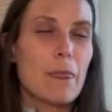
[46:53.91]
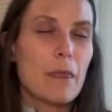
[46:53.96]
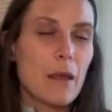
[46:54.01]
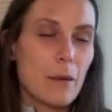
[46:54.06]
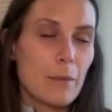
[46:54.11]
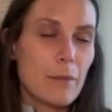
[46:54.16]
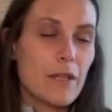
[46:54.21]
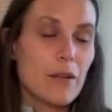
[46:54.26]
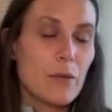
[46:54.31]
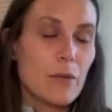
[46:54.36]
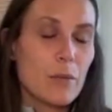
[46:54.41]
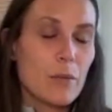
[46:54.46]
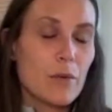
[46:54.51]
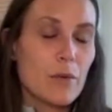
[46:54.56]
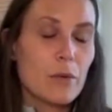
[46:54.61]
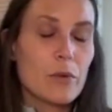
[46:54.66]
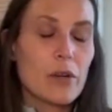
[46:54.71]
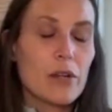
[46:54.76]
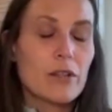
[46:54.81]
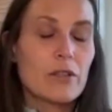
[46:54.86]
I mean, the
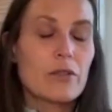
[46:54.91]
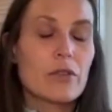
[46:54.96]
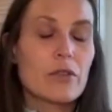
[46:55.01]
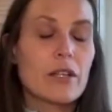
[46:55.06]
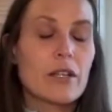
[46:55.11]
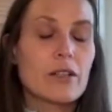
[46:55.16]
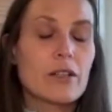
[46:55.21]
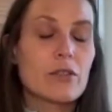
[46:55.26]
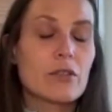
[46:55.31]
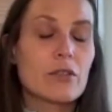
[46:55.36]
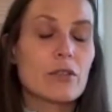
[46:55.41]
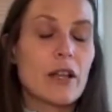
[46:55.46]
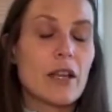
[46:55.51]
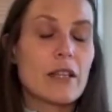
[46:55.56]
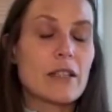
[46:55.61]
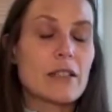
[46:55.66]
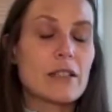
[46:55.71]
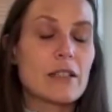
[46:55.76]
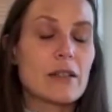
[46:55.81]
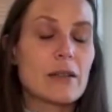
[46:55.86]
women weren't treated so
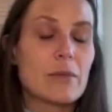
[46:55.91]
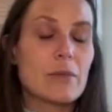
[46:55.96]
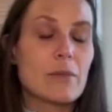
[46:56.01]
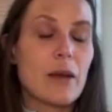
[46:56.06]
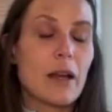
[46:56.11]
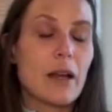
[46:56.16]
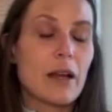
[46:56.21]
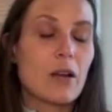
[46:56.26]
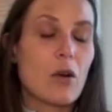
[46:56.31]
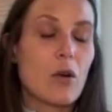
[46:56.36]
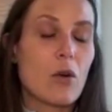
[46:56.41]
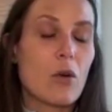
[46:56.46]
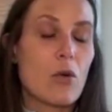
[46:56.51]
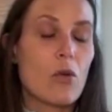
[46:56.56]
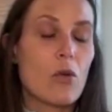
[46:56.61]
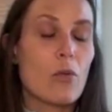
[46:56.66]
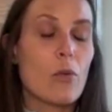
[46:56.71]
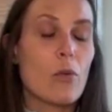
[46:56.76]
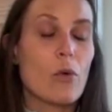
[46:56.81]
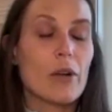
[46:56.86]
nicely back
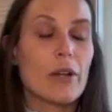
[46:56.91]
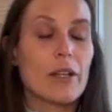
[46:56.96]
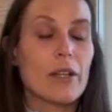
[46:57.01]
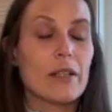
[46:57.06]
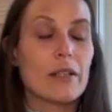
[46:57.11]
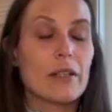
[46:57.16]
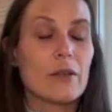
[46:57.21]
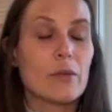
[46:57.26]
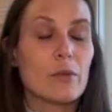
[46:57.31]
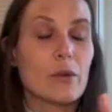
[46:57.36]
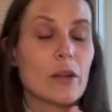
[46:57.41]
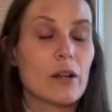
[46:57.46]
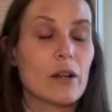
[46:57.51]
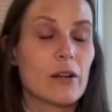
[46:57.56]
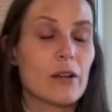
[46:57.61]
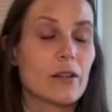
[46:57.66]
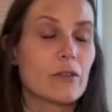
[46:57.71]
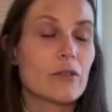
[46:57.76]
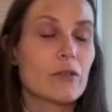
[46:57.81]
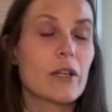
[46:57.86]
home, or they
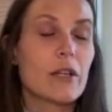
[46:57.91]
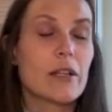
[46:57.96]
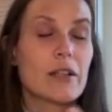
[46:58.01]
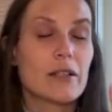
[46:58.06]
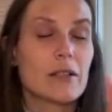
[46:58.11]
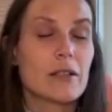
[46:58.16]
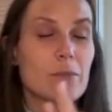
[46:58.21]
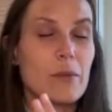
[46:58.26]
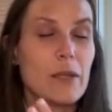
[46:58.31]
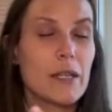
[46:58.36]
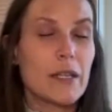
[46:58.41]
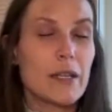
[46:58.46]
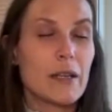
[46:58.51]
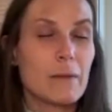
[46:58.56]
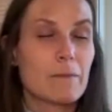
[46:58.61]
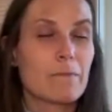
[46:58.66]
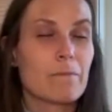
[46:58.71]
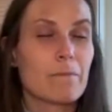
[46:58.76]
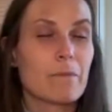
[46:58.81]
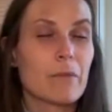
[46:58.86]
were treated as being
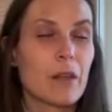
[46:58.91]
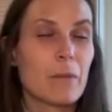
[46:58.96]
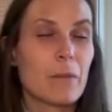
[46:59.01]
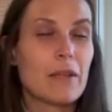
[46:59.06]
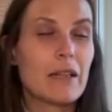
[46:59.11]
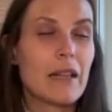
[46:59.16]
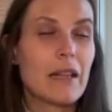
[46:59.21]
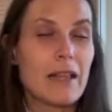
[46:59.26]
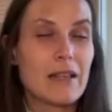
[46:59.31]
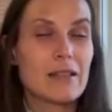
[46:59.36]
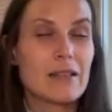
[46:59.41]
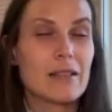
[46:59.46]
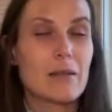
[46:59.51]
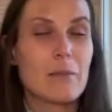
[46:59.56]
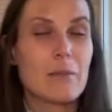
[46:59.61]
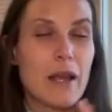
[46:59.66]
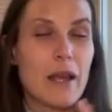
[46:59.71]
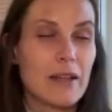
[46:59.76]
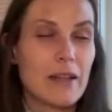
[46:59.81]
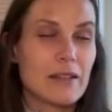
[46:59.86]
a bit less than
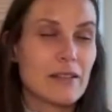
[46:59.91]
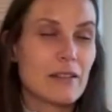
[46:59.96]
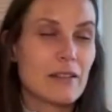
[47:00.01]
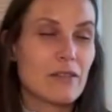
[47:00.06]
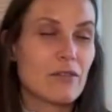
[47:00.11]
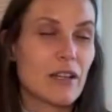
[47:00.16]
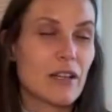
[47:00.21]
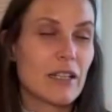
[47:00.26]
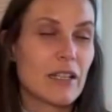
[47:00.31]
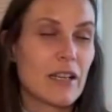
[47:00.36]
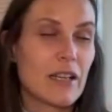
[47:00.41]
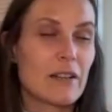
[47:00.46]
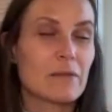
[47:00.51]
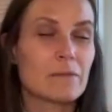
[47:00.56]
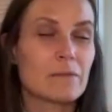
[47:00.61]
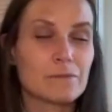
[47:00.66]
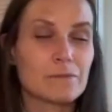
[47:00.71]
men and stuff like that.